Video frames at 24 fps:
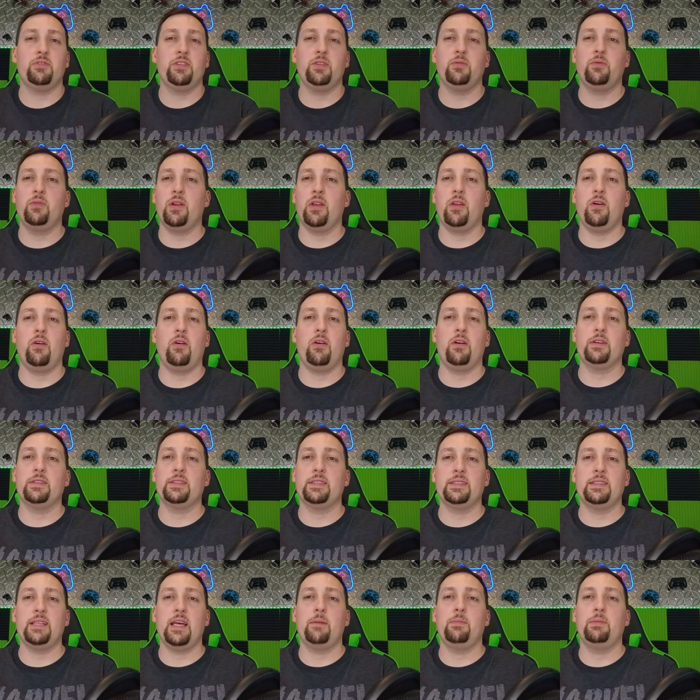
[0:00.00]
is really one of the
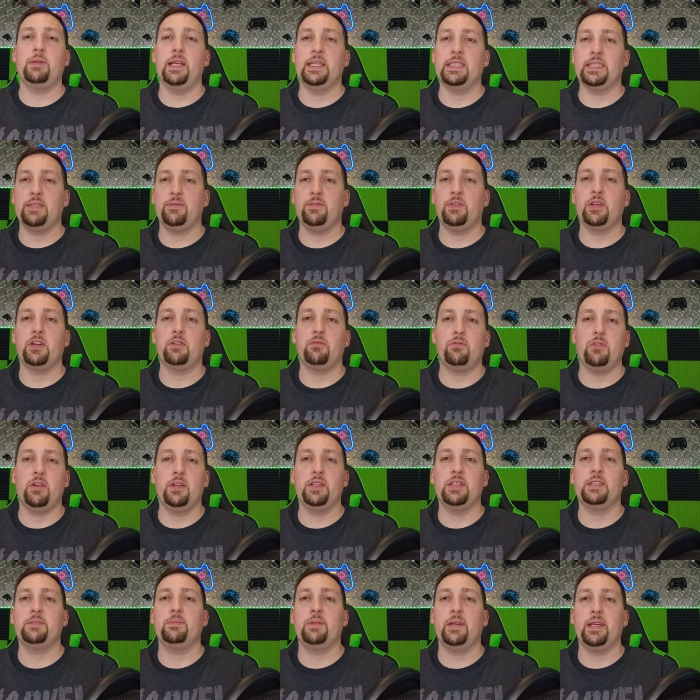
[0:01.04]
hardest to stop plays. If you can
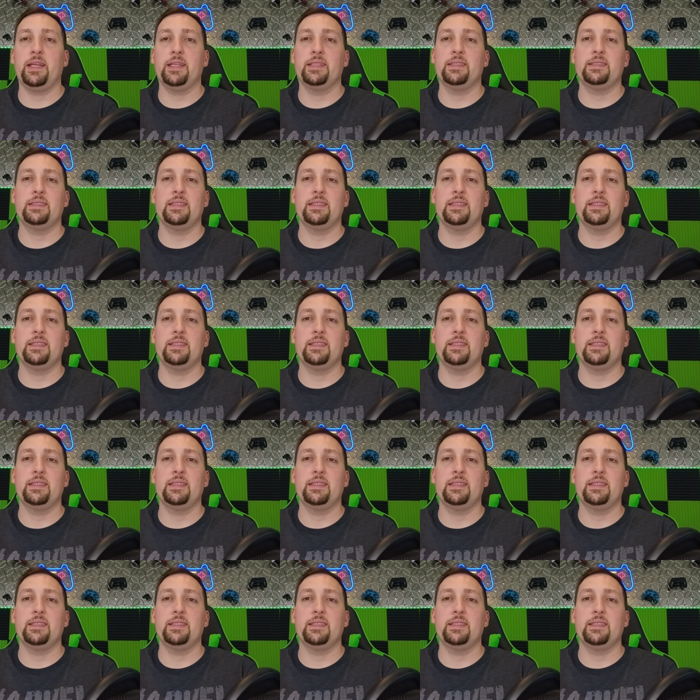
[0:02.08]
run this play